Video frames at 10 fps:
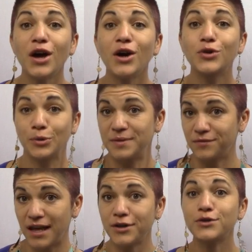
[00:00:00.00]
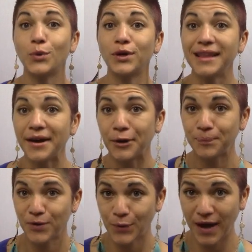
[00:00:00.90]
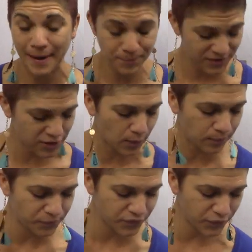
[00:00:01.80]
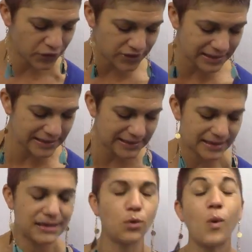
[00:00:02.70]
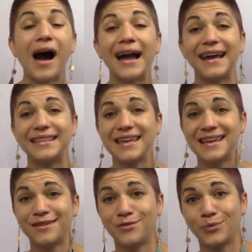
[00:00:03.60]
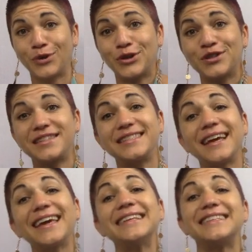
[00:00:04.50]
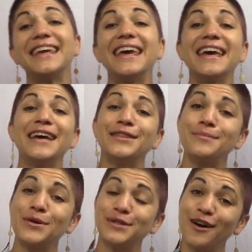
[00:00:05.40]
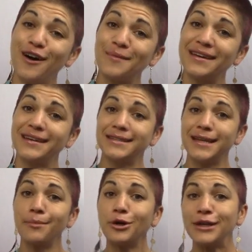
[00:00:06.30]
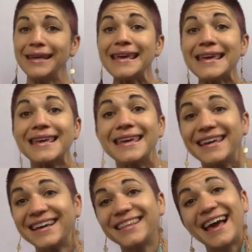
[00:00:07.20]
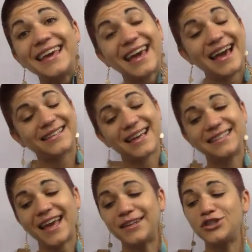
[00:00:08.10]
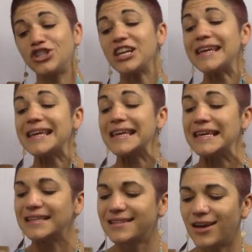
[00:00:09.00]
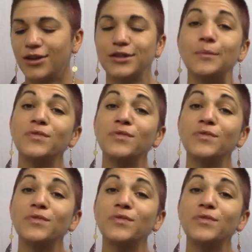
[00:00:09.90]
groups of letters or letter, okay? So first is the Y at the end of the word. The second, the most common, double E, like, as I said, cheese, also